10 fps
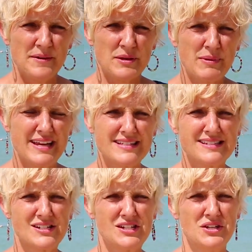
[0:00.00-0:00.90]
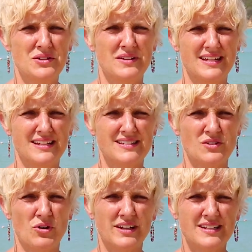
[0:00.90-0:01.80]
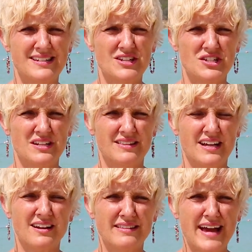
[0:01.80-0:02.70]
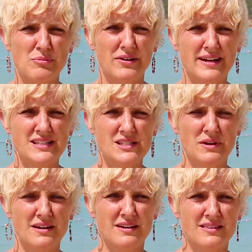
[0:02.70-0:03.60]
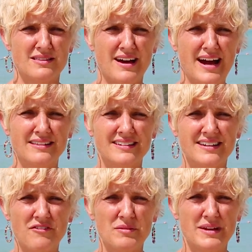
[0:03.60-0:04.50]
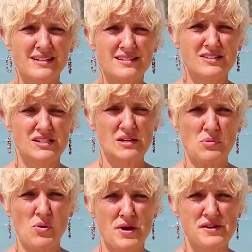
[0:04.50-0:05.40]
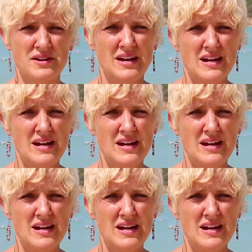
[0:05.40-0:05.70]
The Waitt Institute is an organization that collaborates with island governments to support